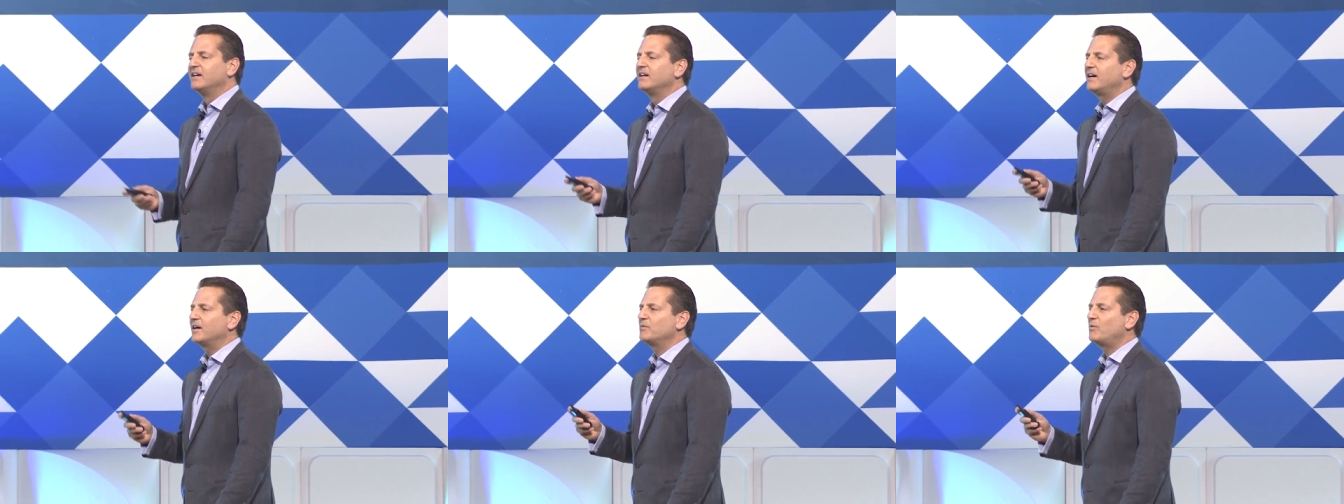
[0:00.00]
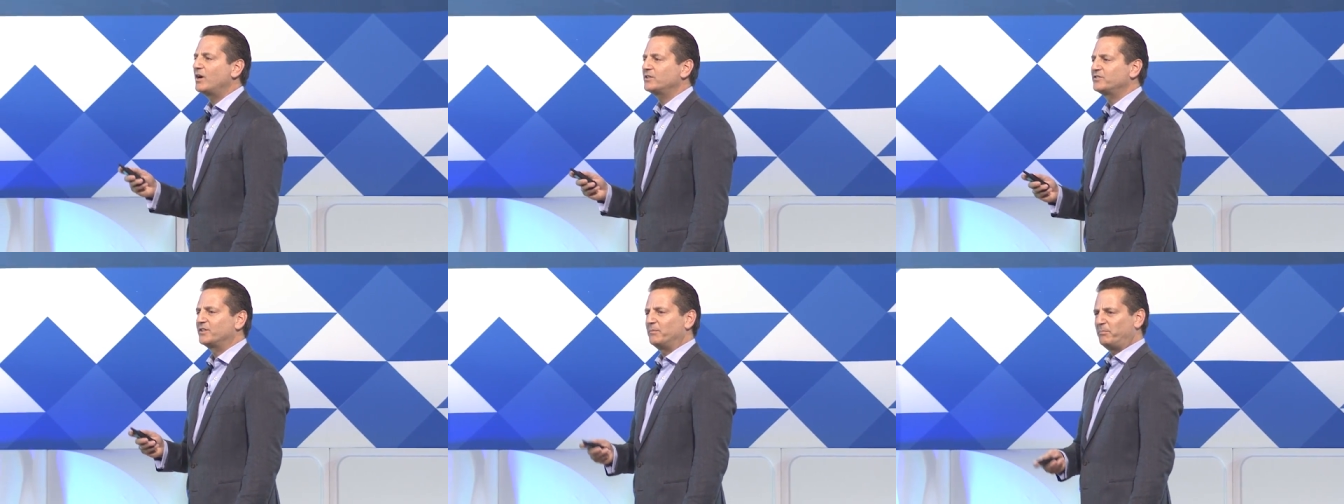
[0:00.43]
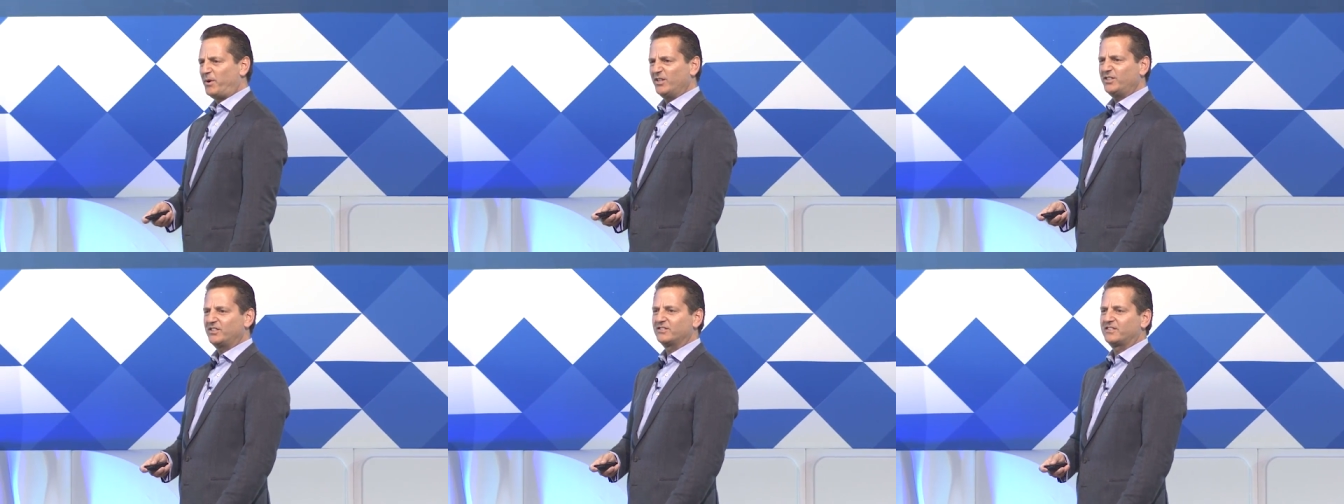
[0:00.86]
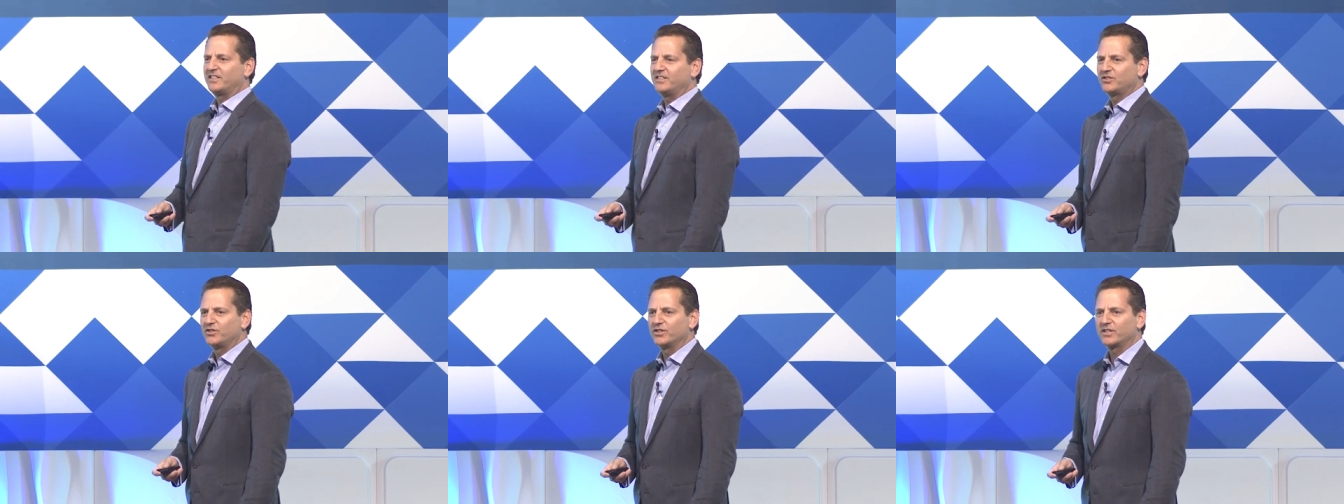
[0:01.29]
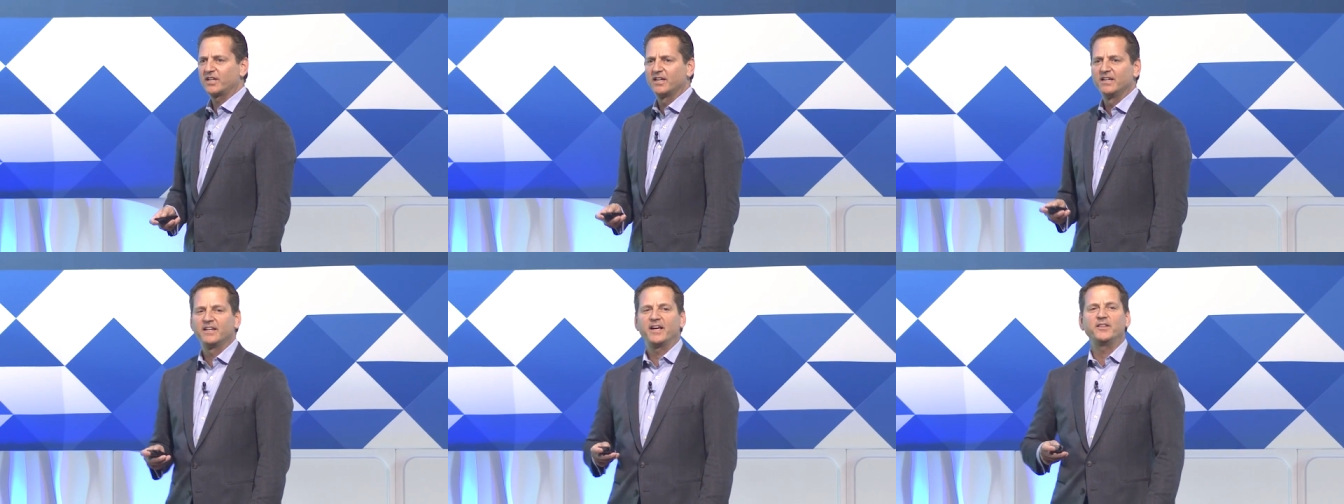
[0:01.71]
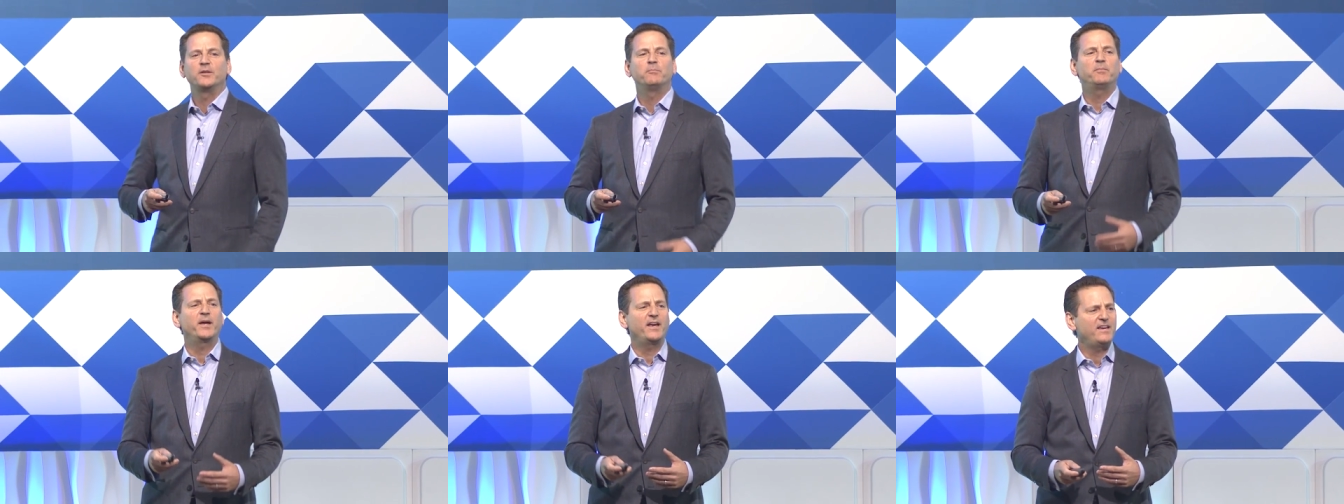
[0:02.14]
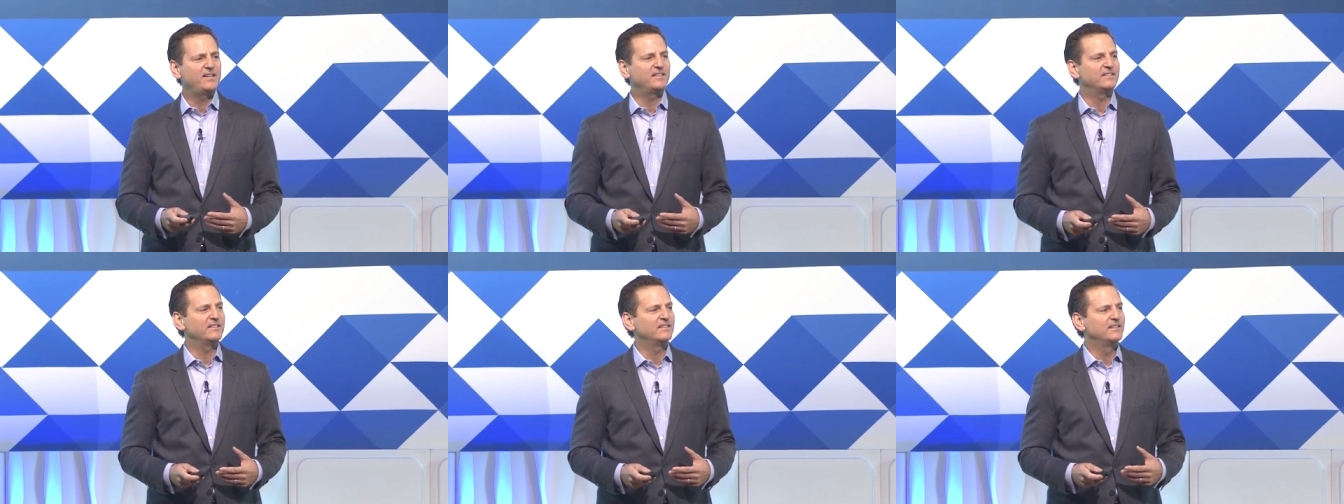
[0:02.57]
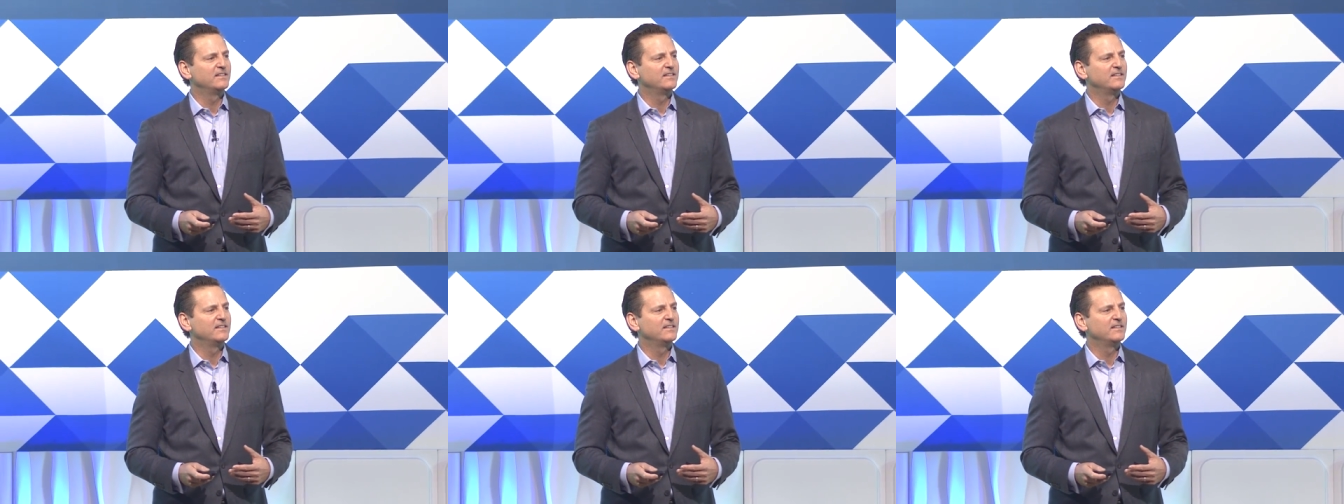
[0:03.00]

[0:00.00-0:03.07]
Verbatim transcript: I watched the punches he took and the pain.